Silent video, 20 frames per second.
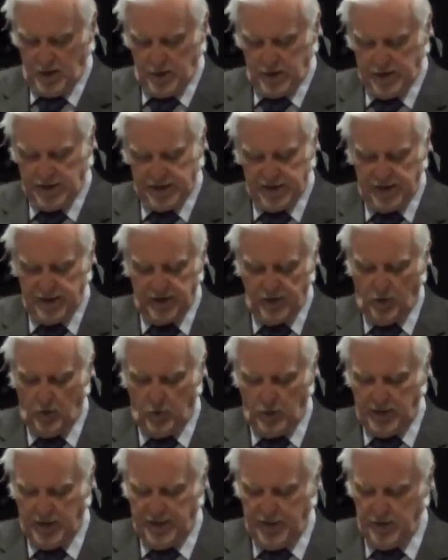They didn't know
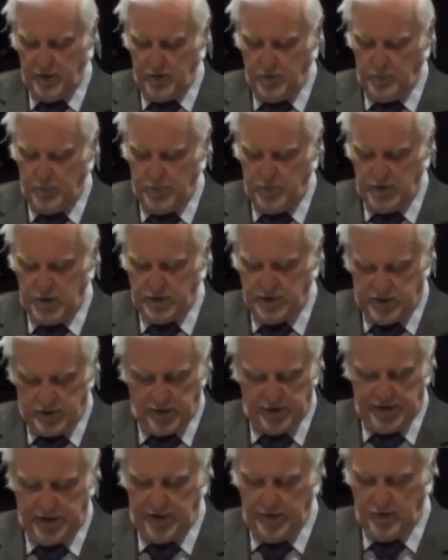later,
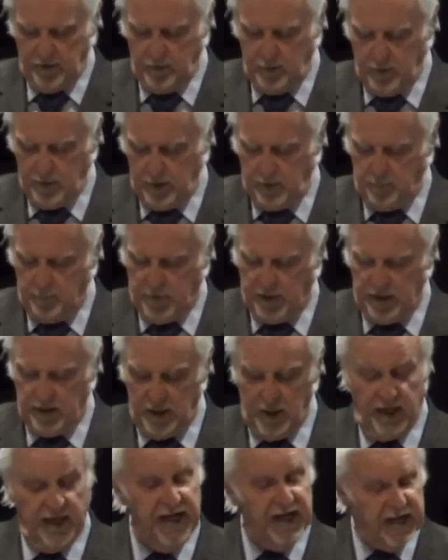until later,
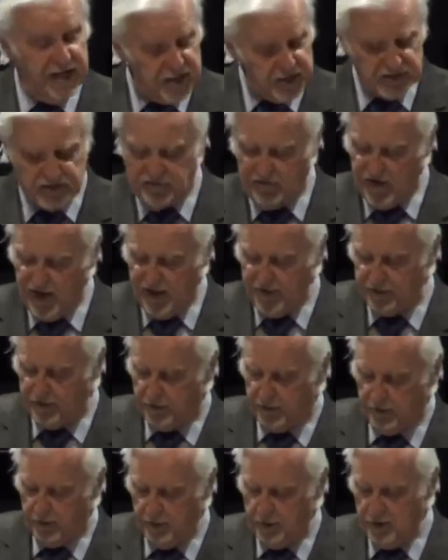but his
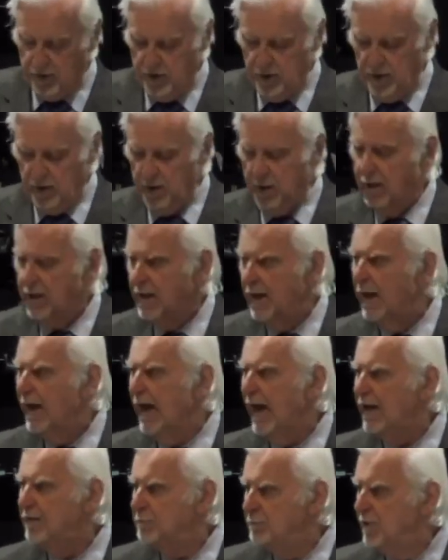father
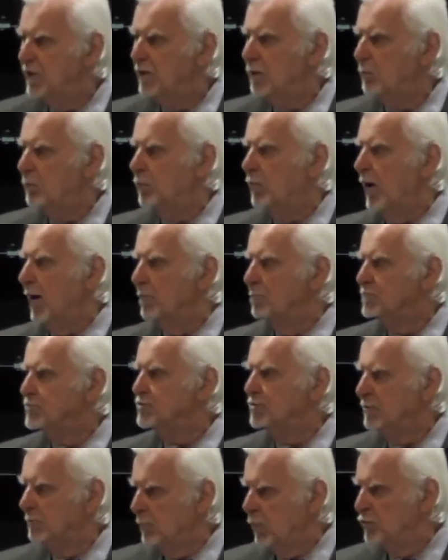had mental problems
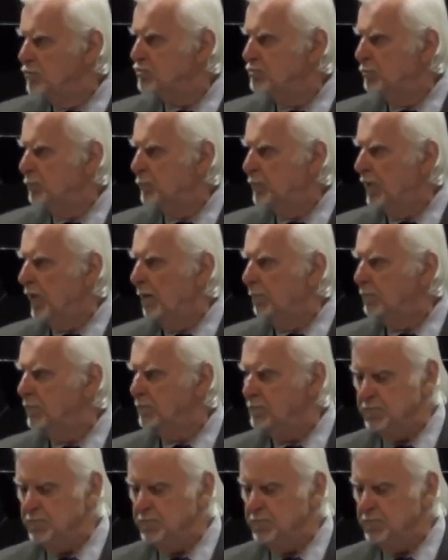and emotional problems.